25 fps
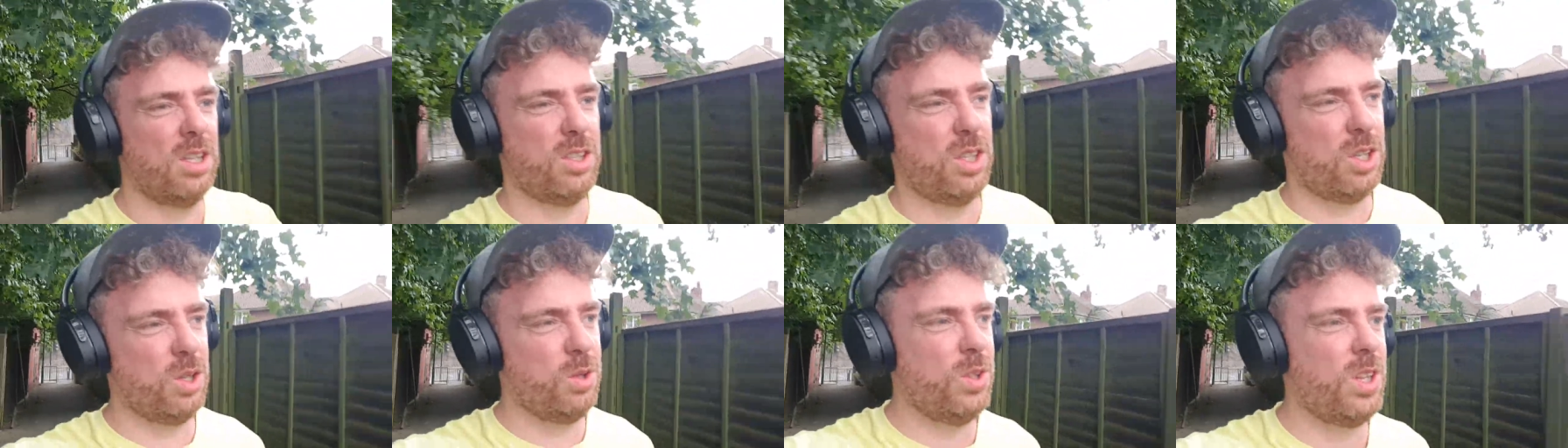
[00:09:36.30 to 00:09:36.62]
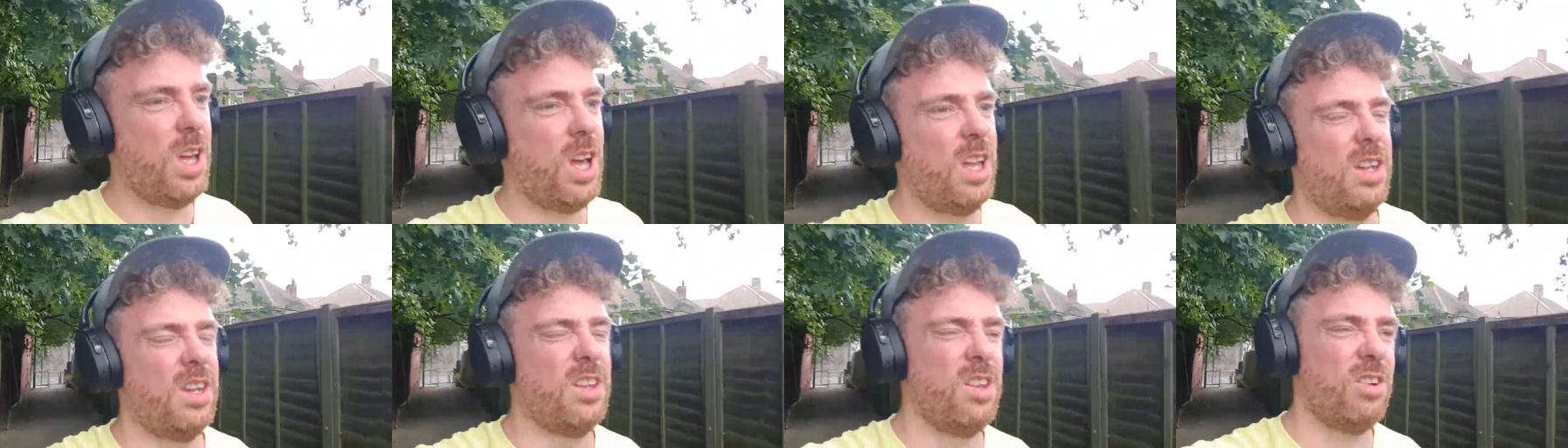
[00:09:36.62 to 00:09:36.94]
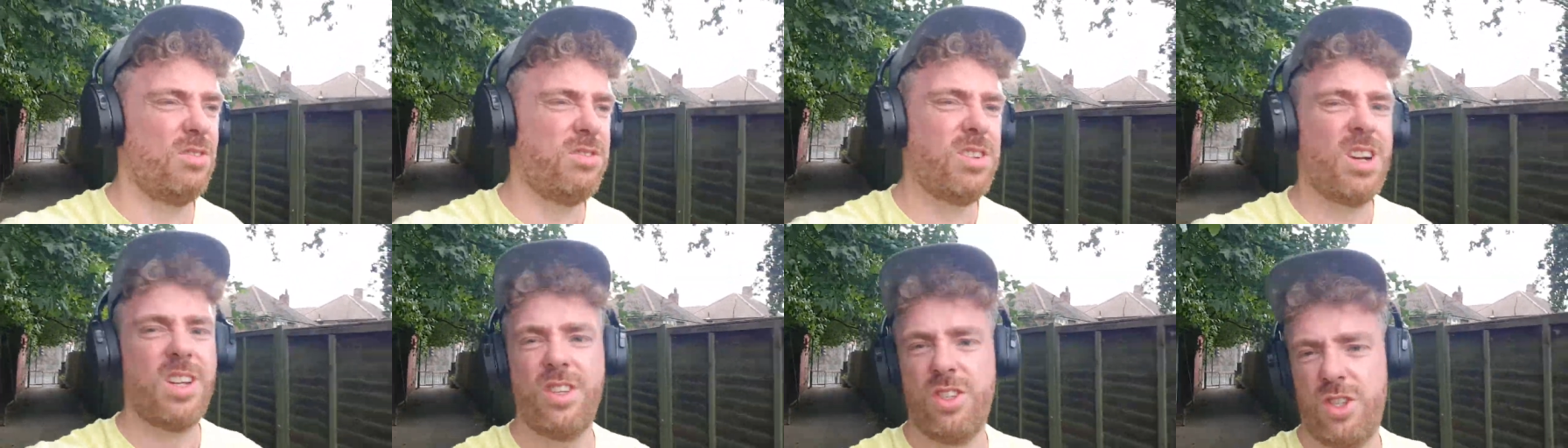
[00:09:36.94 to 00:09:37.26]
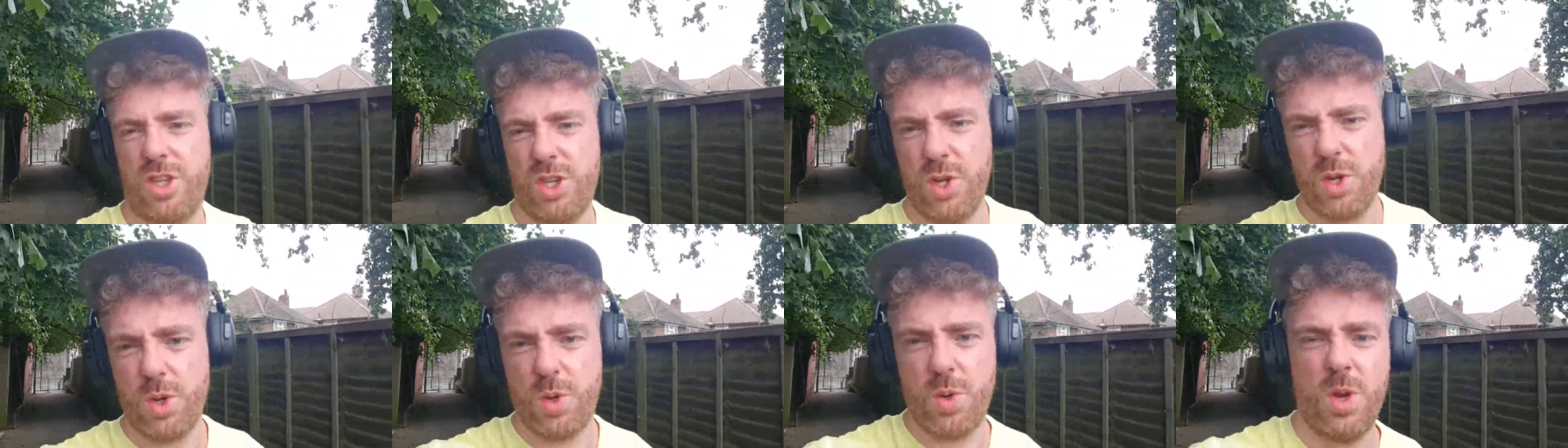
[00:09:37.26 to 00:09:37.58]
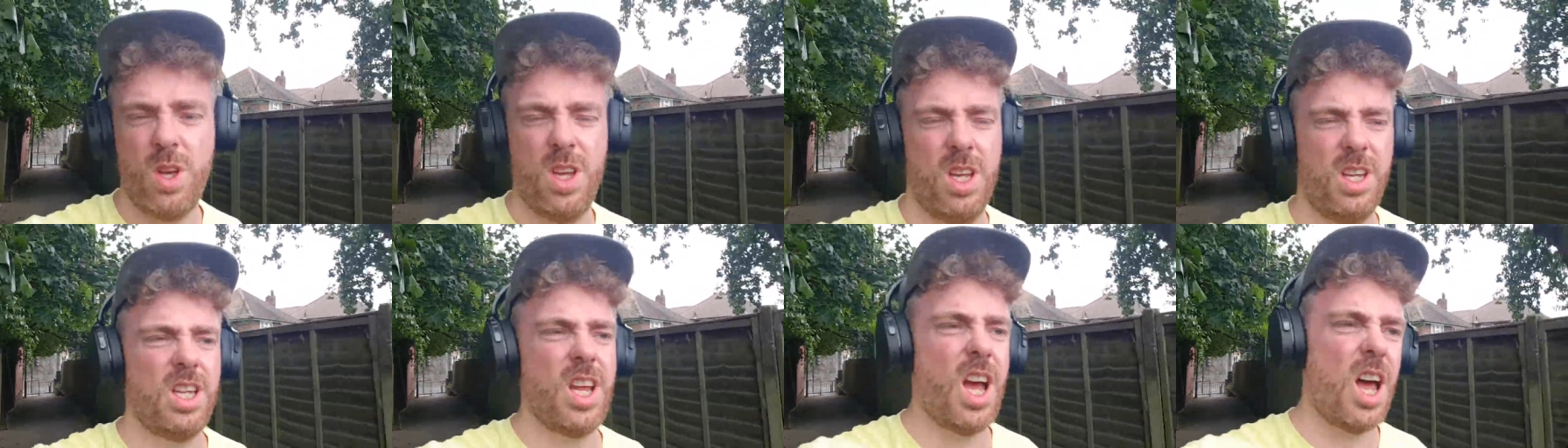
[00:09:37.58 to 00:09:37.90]
2 done, run 2
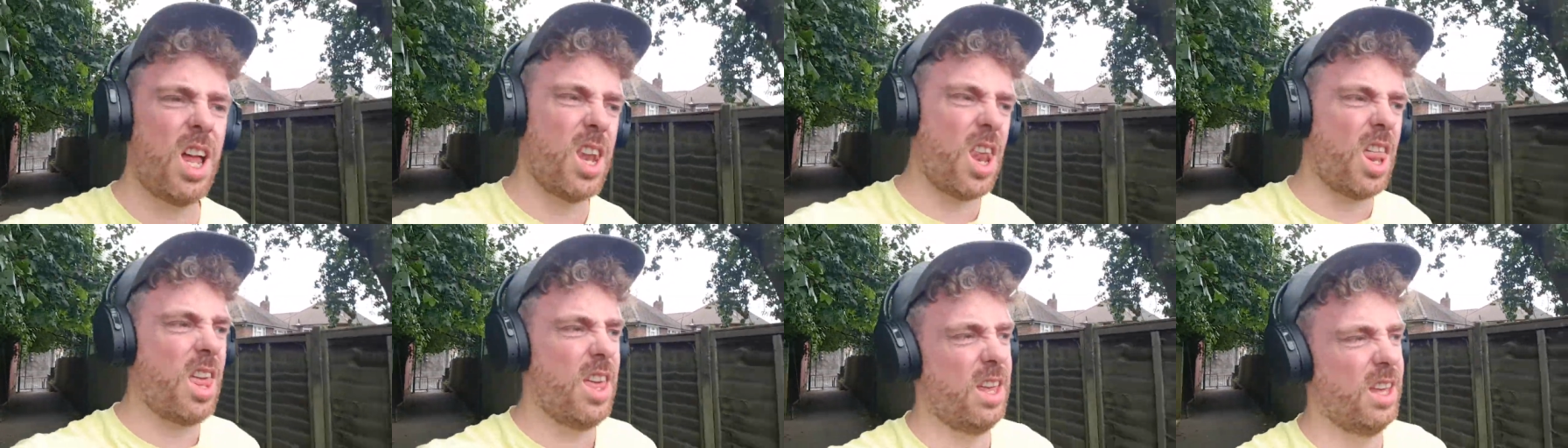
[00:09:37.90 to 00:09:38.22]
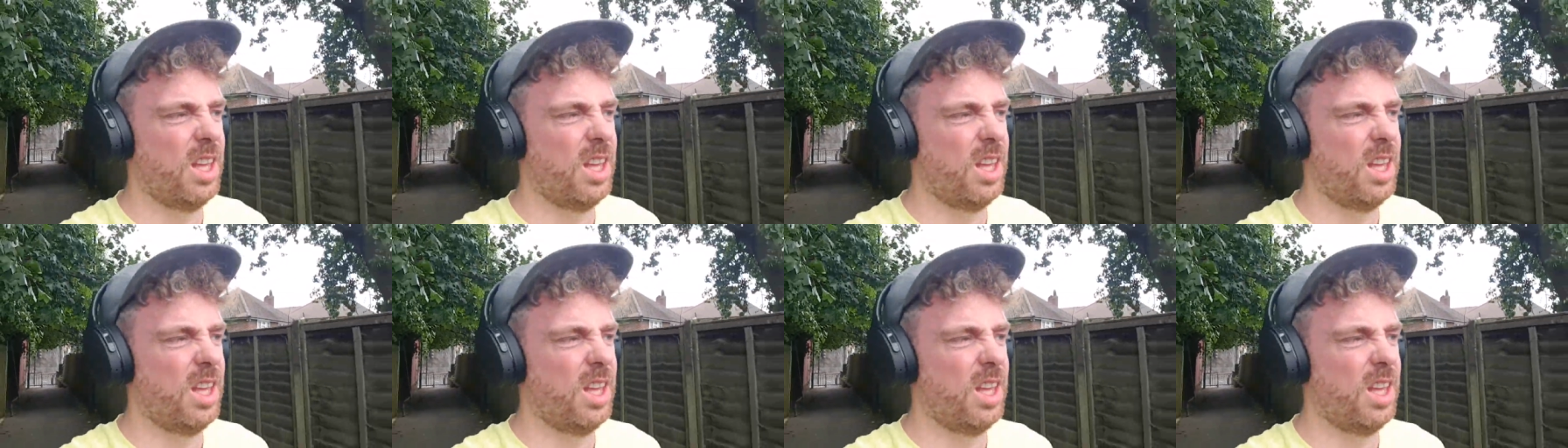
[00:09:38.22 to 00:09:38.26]
done.